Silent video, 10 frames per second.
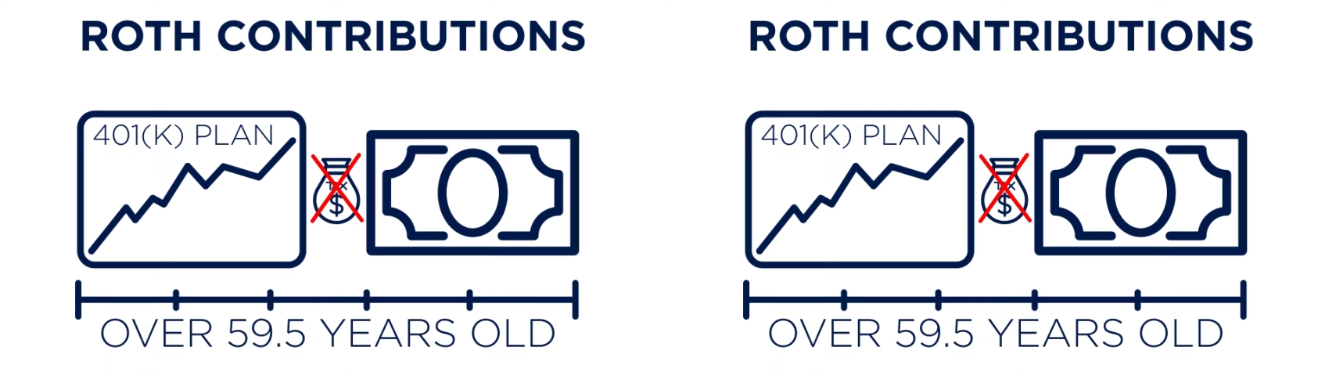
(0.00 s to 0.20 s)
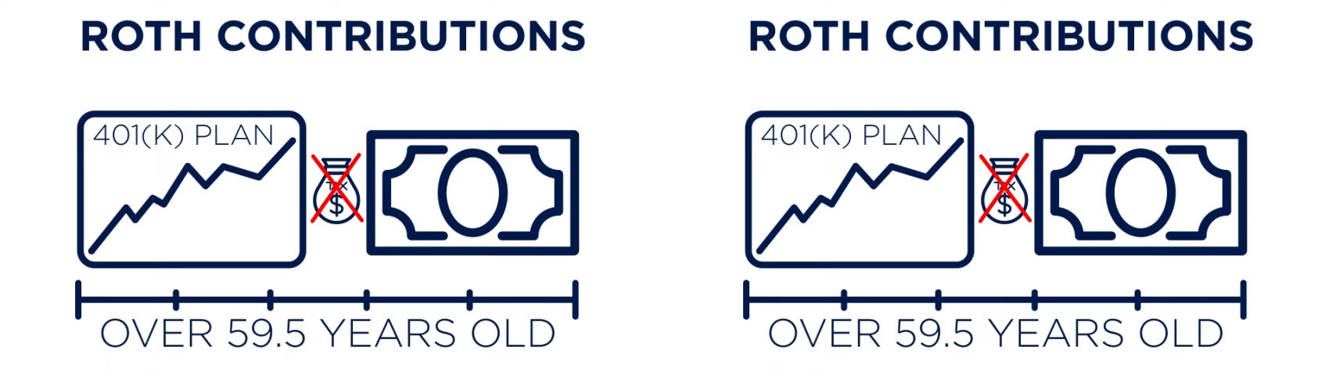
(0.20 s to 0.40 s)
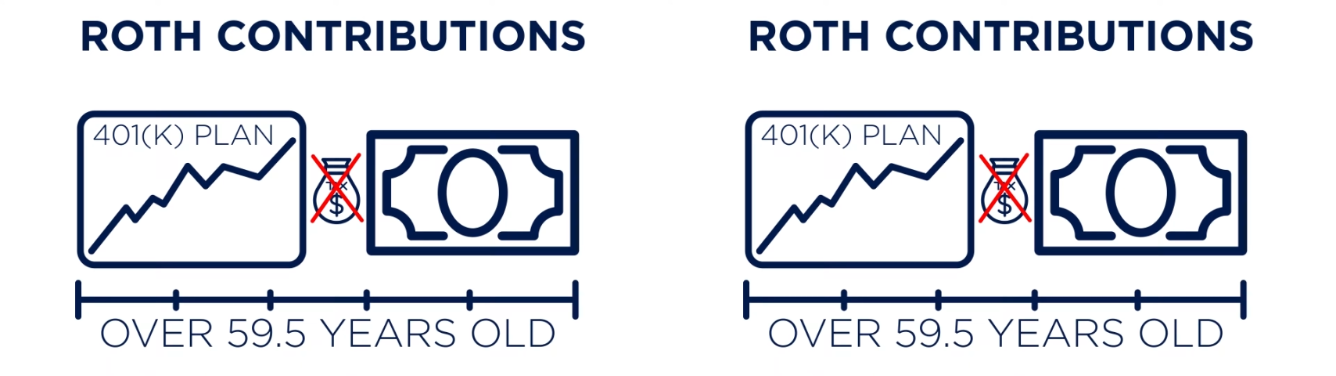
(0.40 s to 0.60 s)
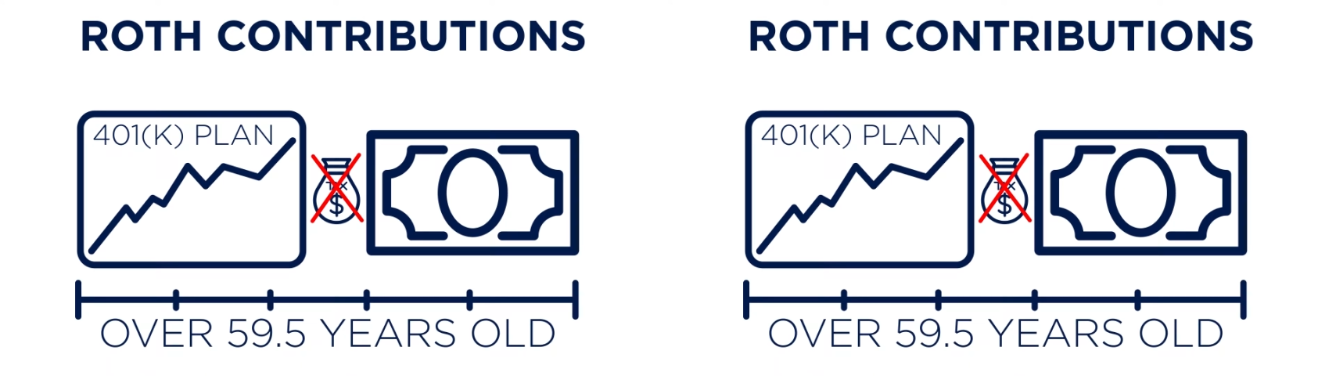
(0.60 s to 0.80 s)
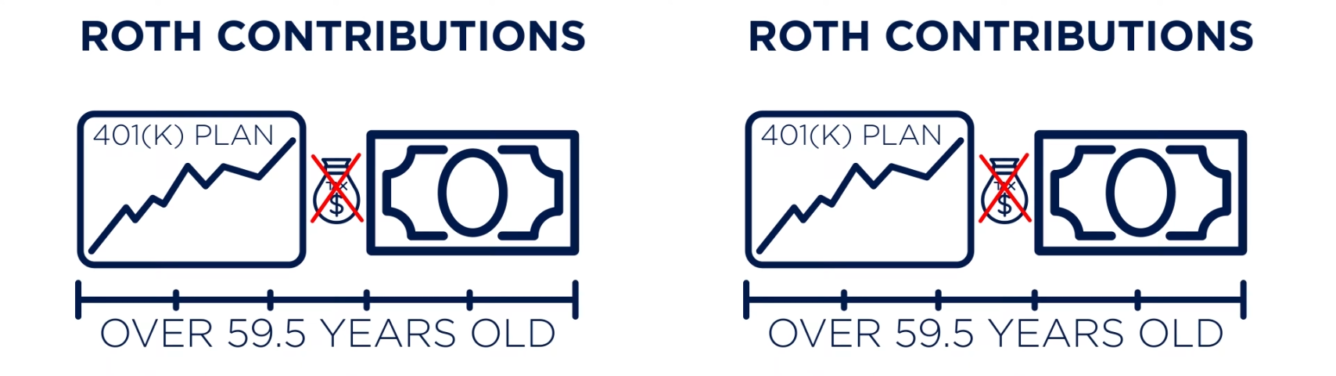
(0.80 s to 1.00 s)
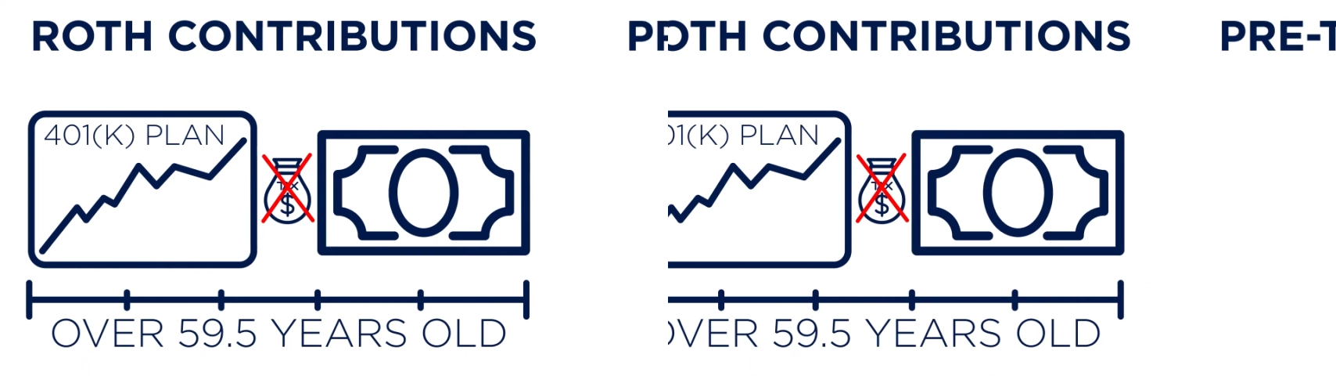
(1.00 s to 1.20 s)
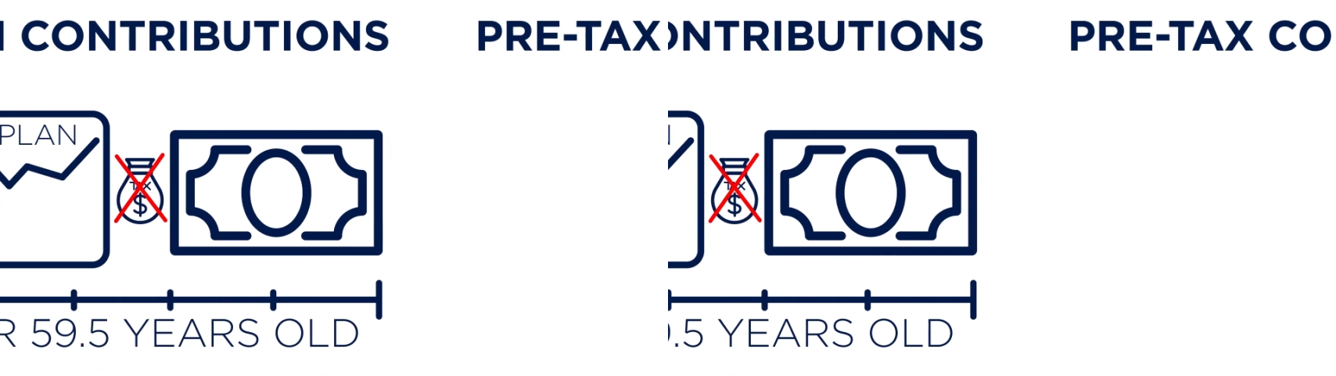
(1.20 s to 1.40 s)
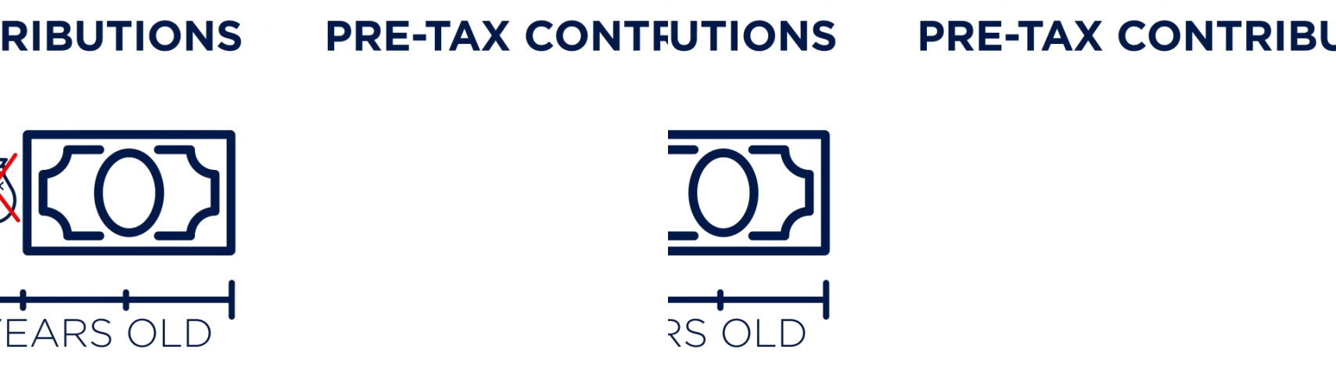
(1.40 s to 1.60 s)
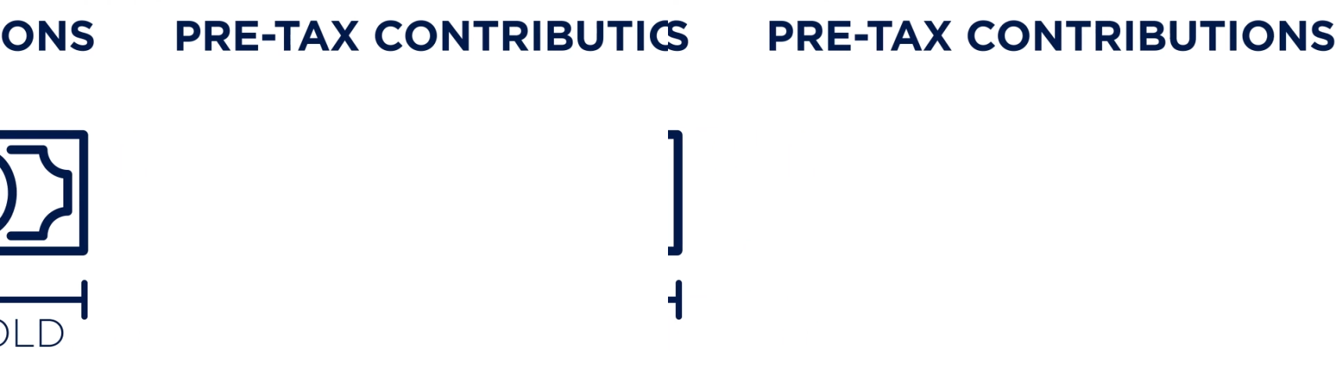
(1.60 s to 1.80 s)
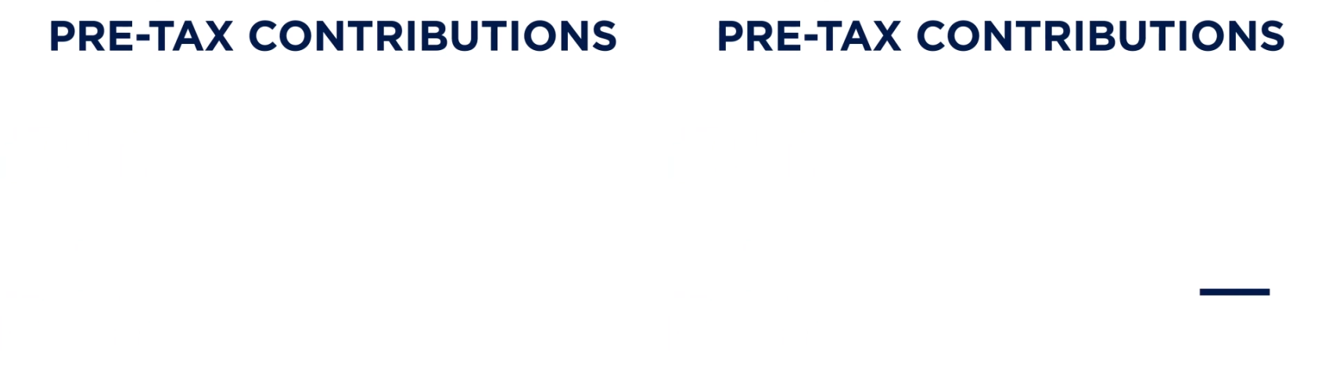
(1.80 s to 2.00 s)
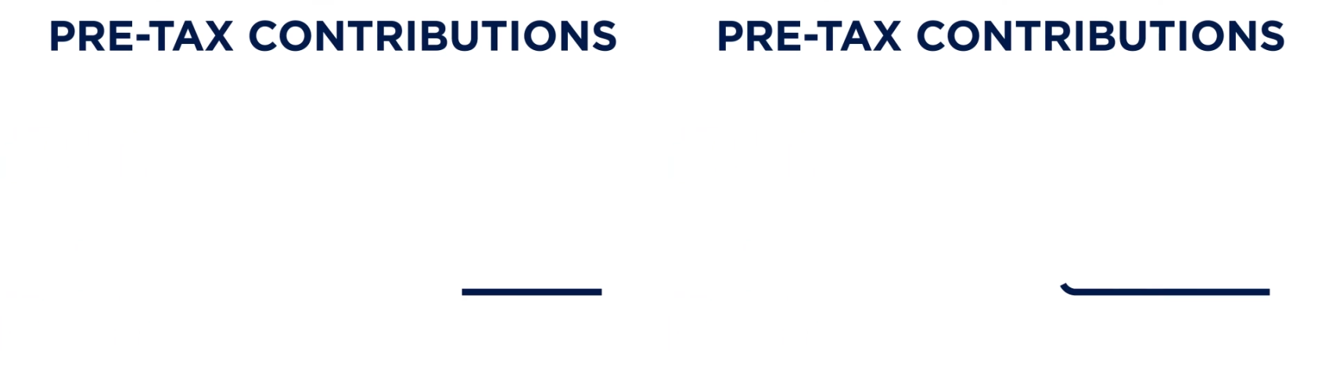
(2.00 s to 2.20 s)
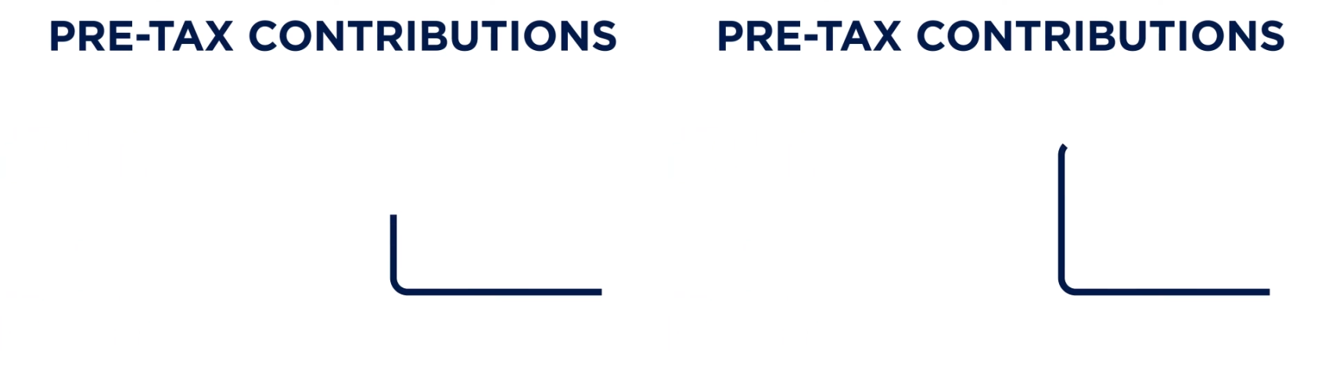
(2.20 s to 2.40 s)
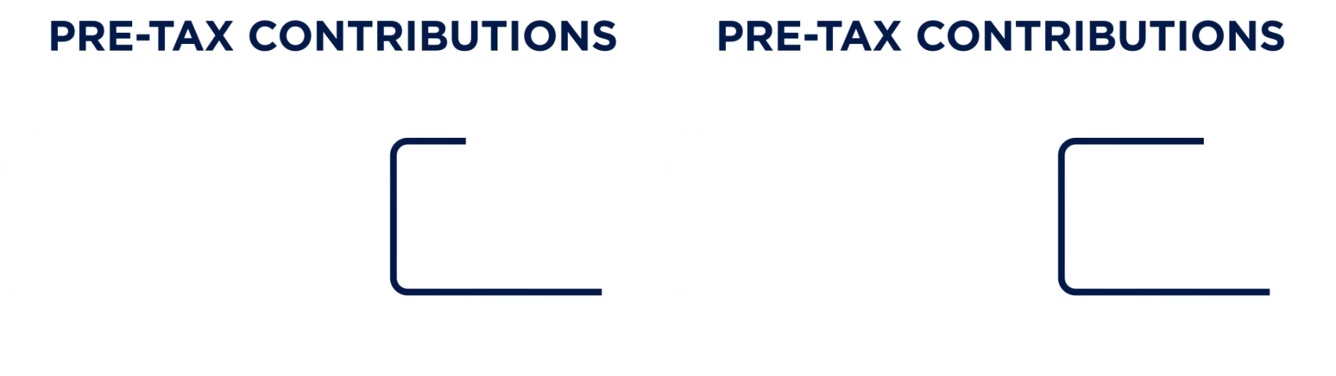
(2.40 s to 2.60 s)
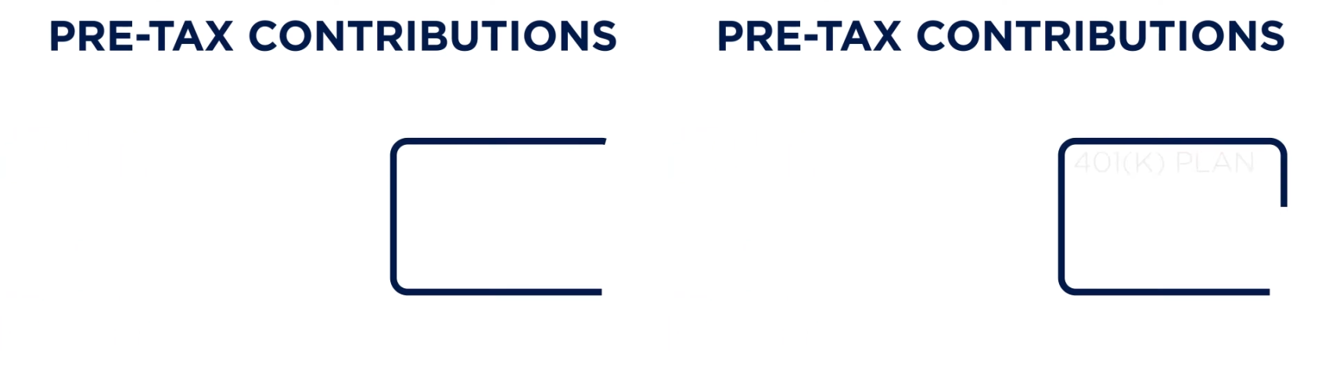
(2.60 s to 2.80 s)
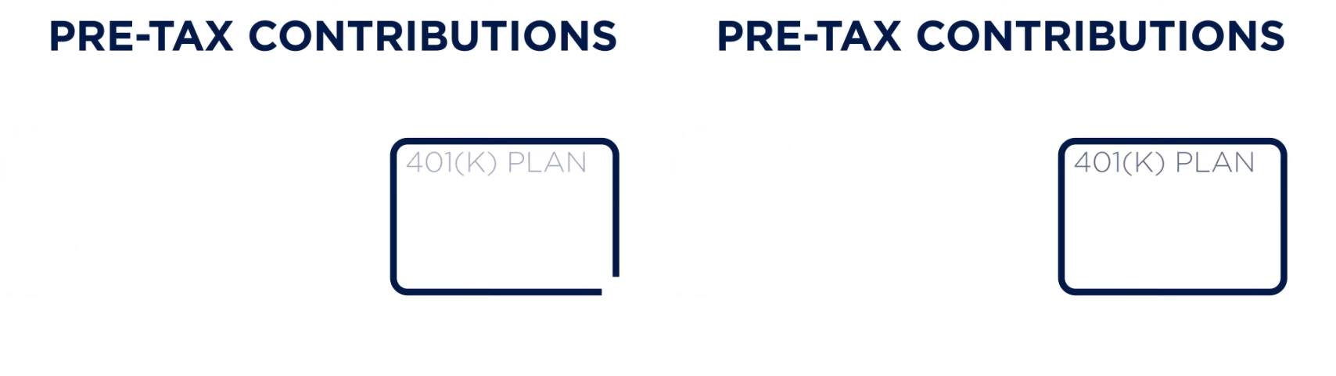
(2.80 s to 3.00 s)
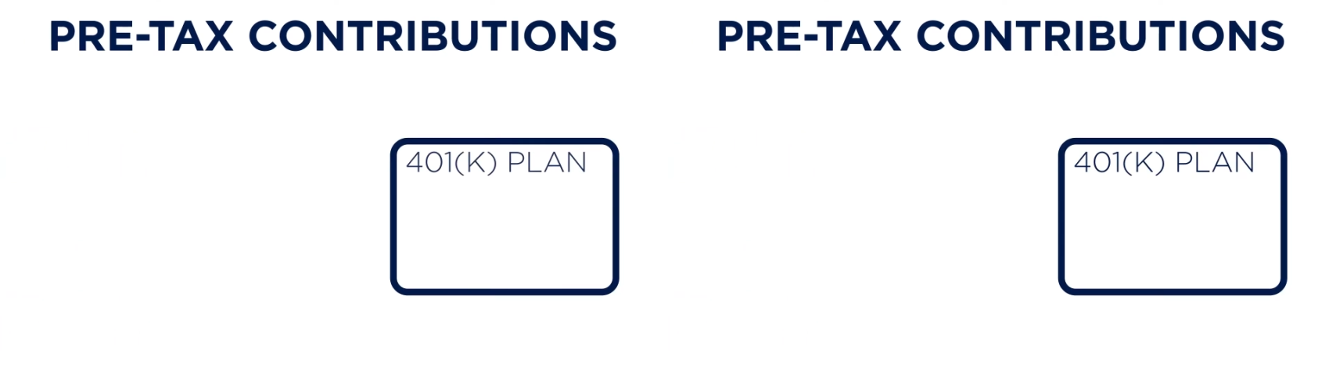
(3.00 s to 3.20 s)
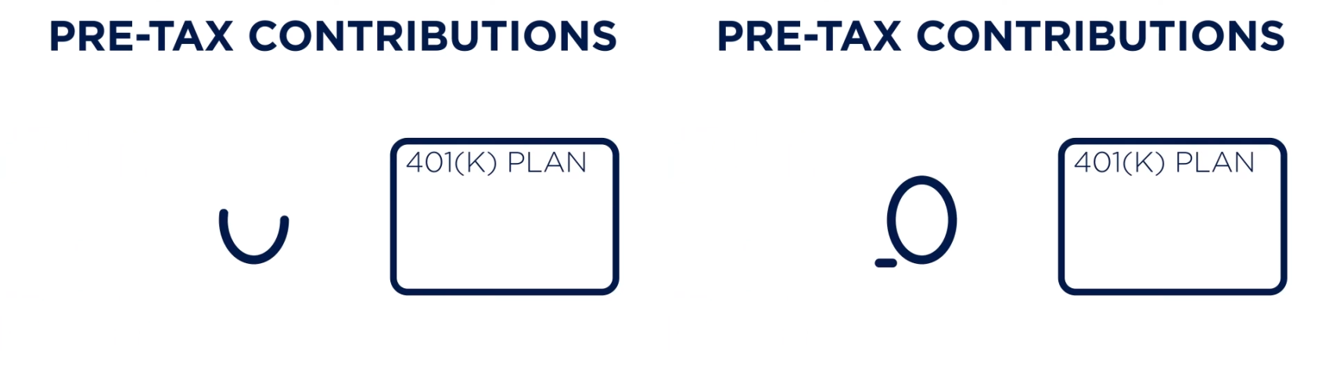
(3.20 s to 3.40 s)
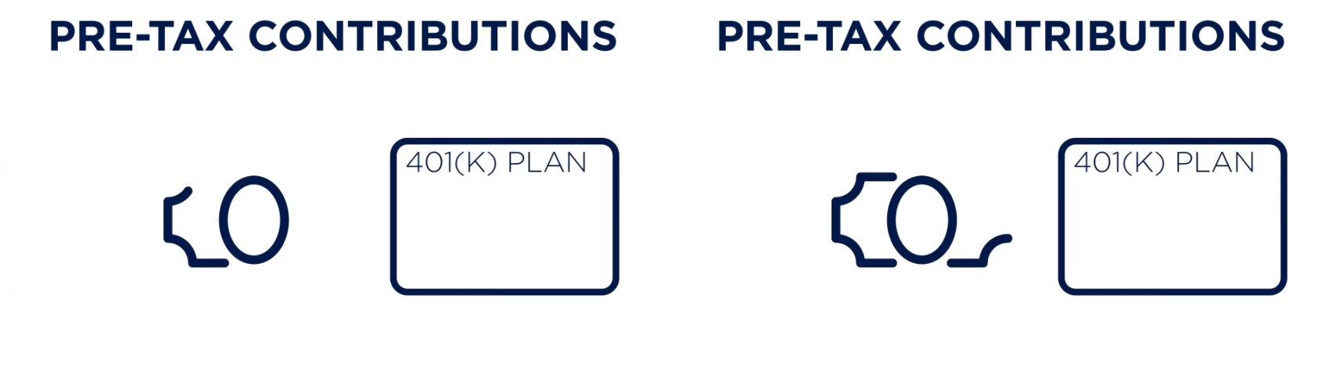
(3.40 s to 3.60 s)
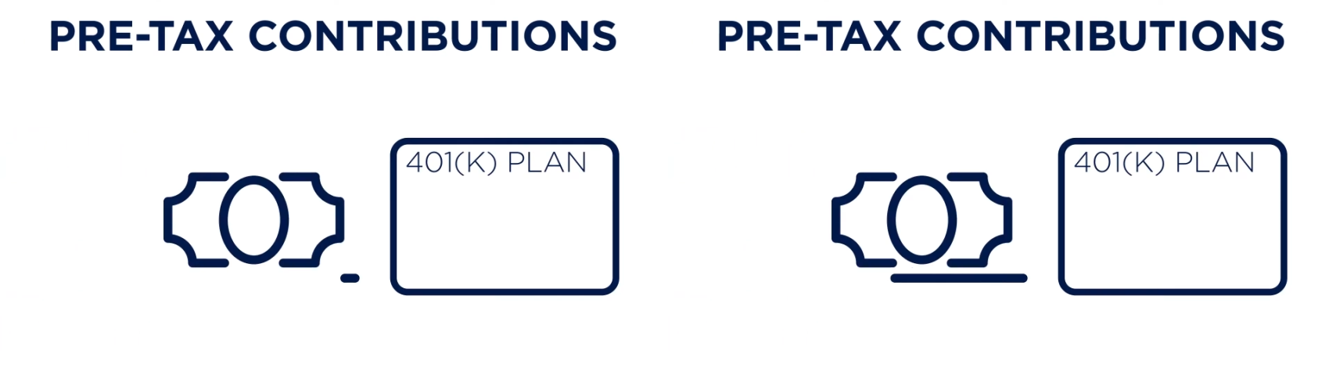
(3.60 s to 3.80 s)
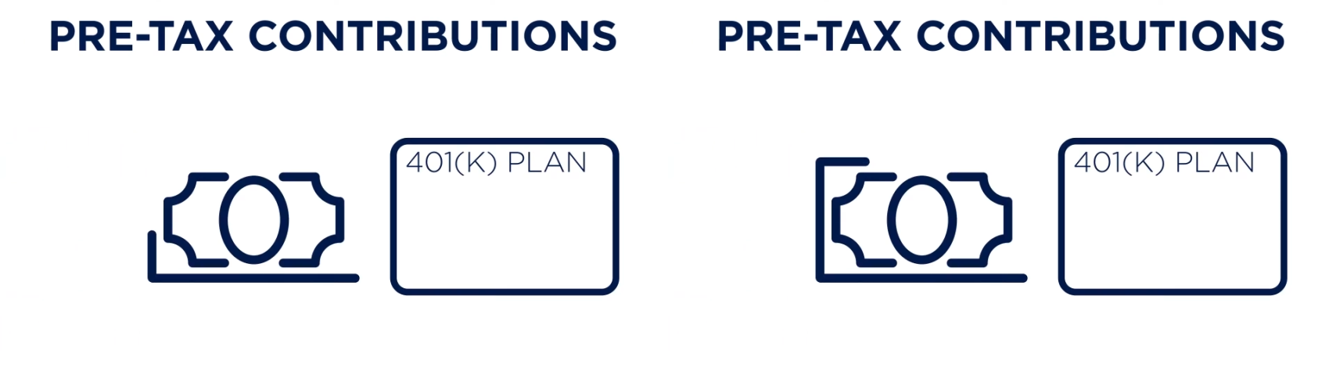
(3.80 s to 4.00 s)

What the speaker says: [unreadable: no face in view]